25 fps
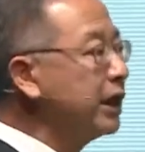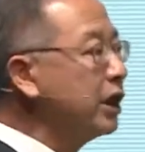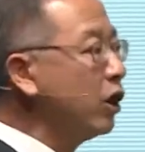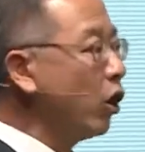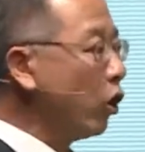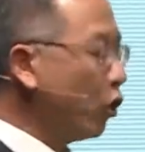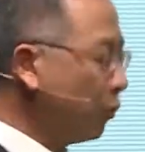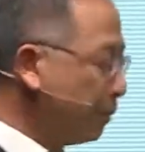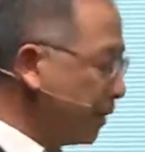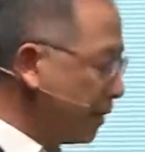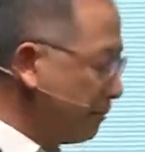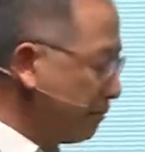
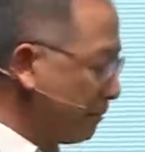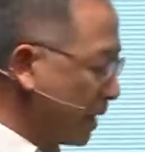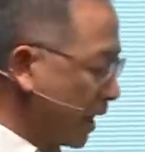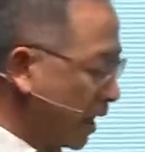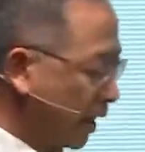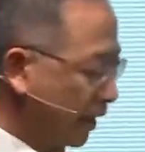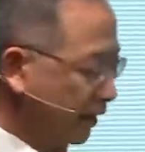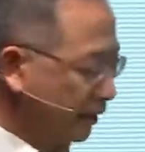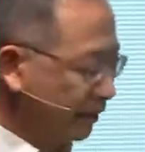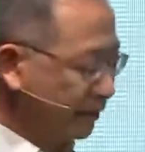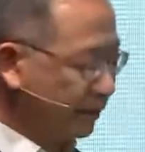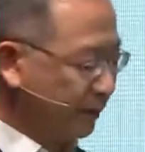
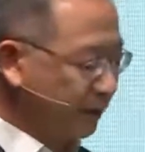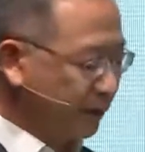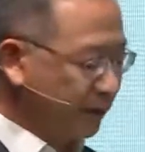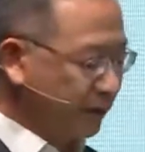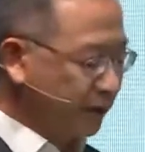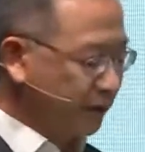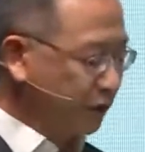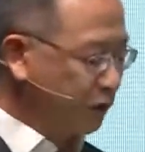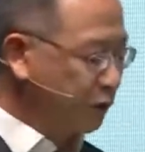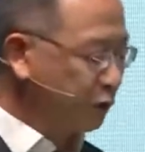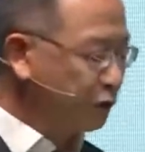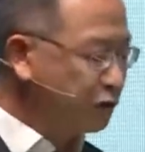open-minded
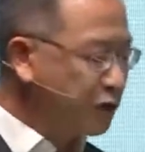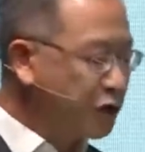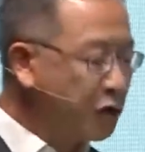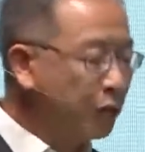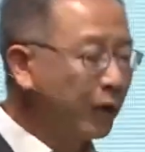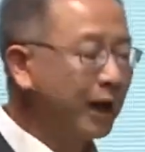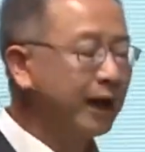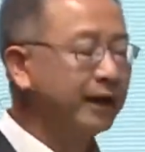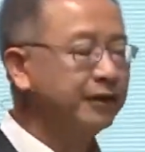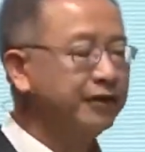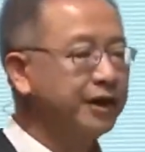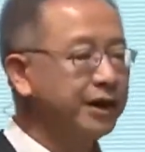to new
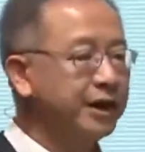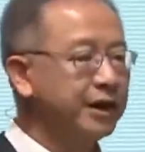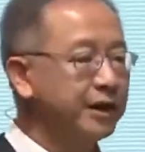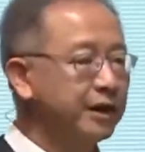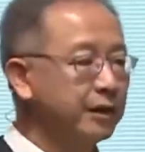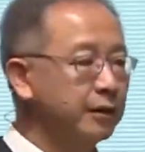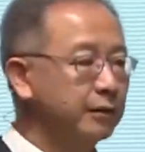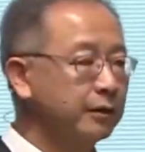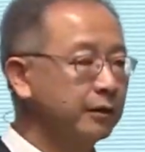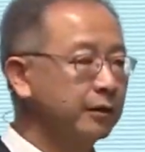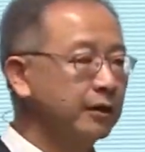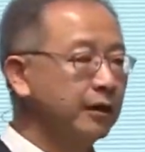
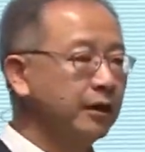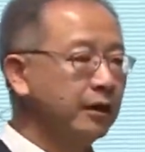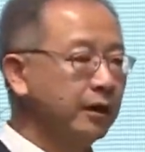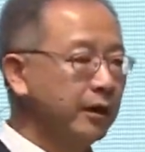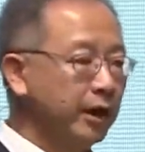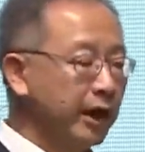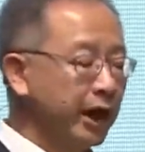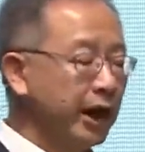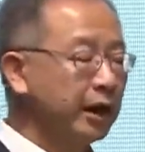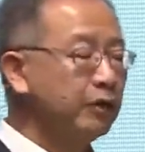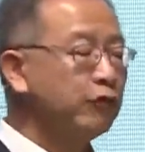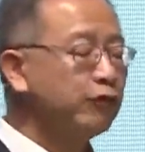ideas
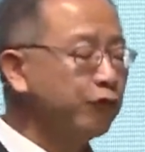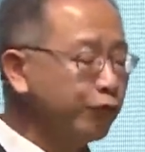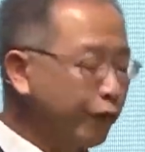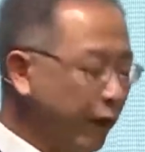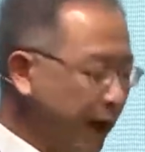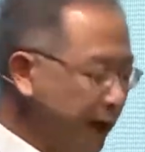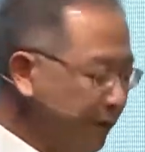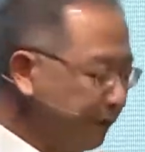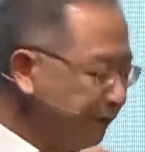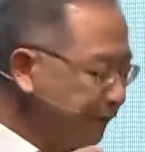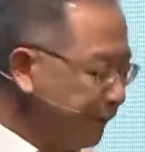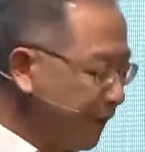and
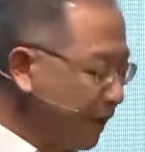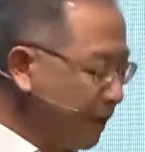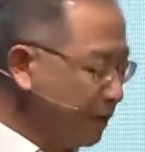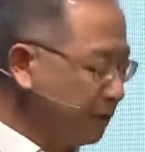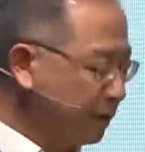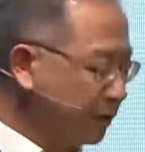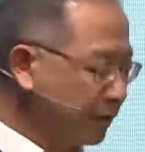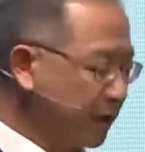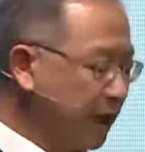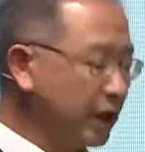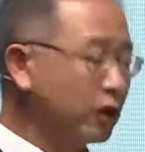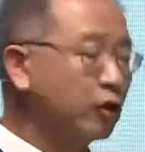try
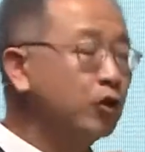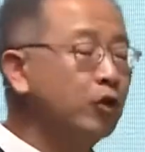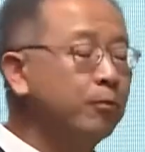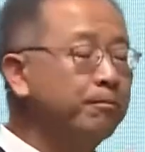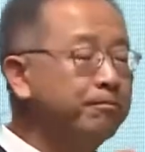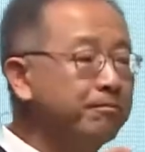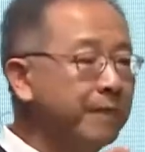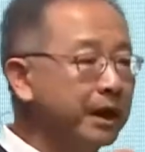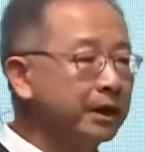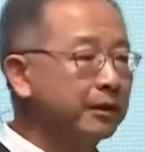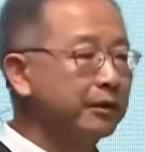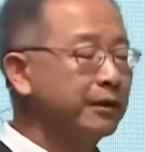things that could
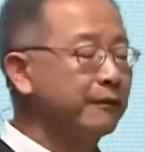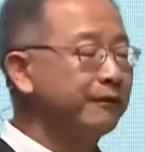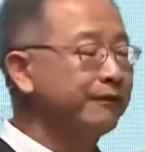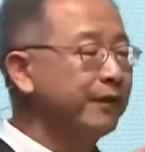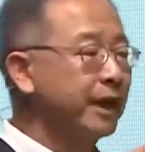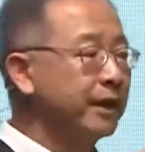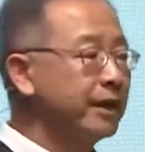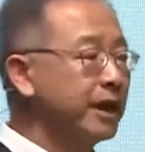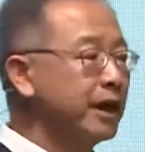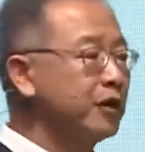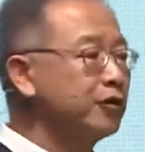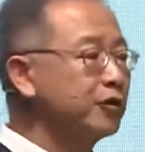make the
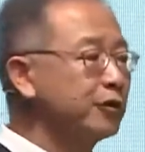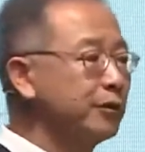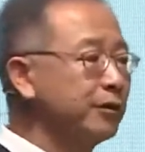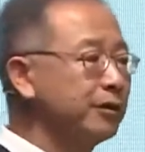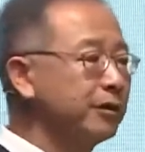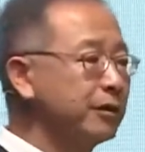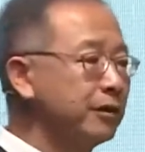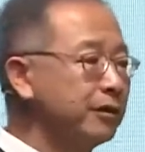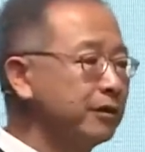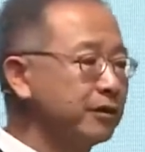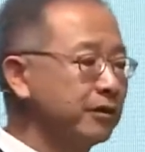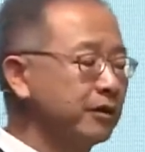financial
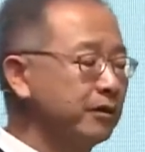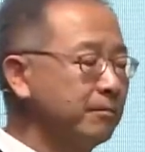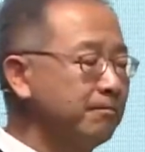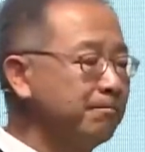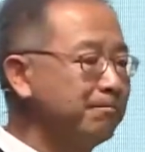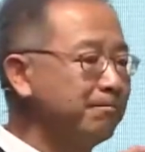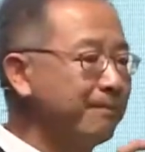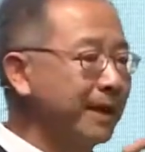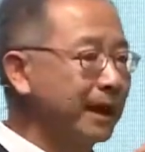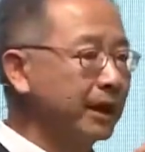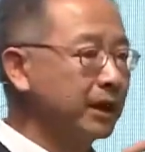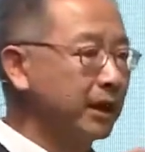system
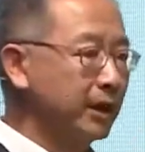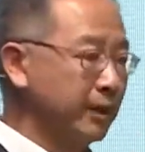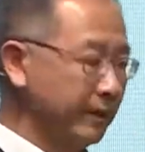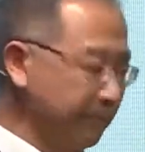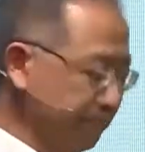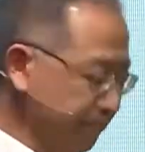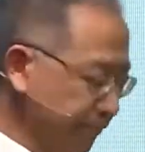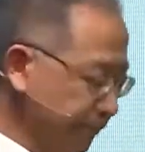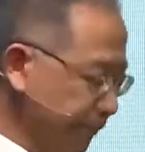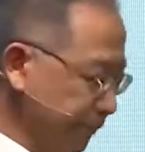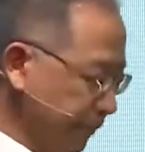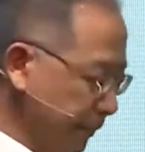better.
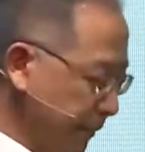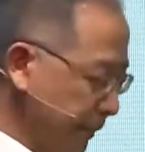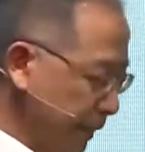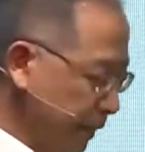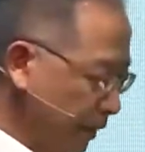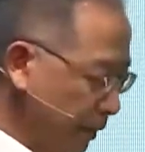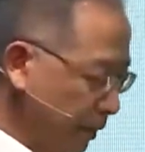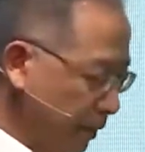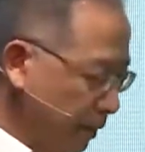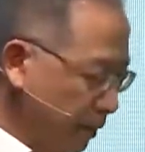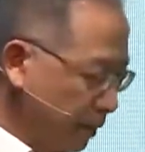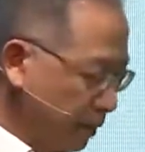
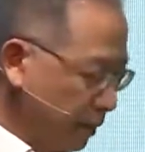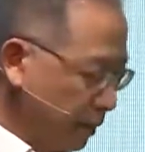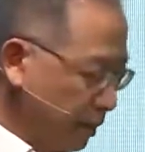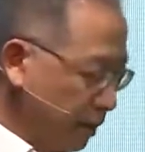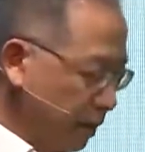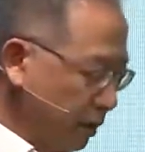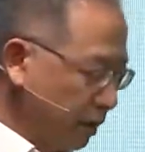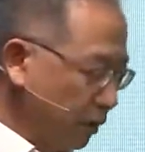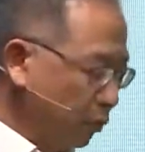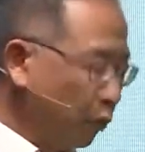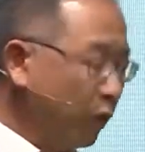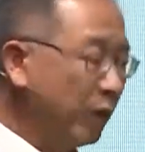
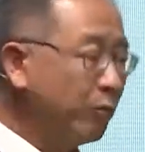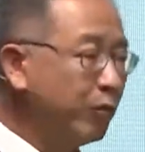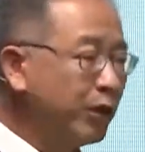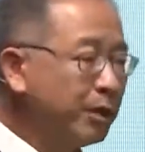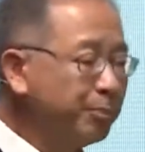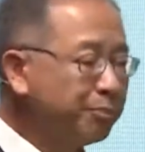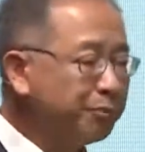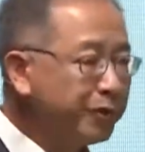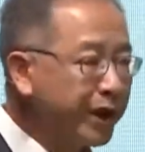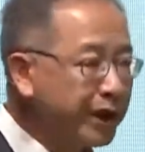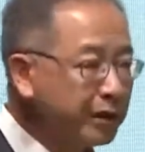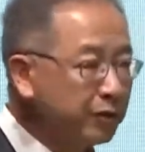When we
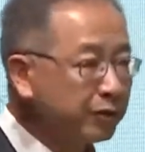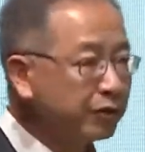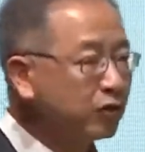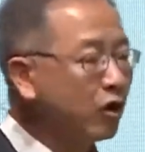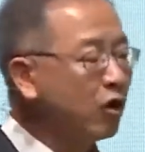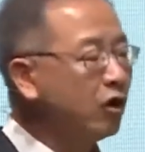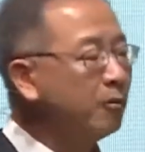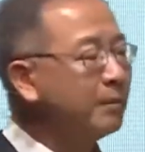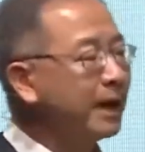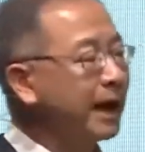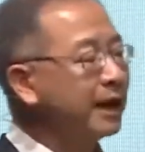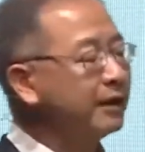
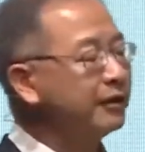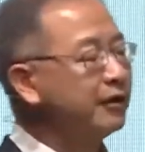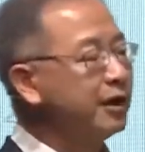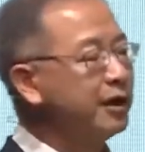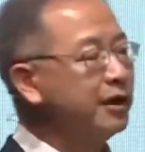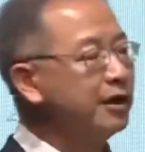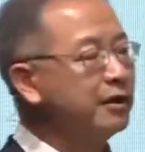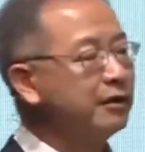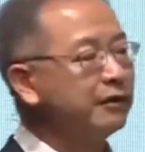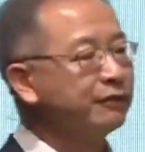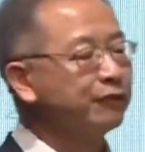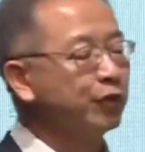brainstorm
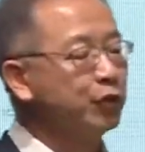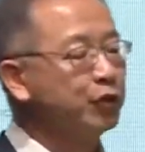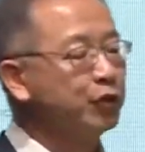ideas for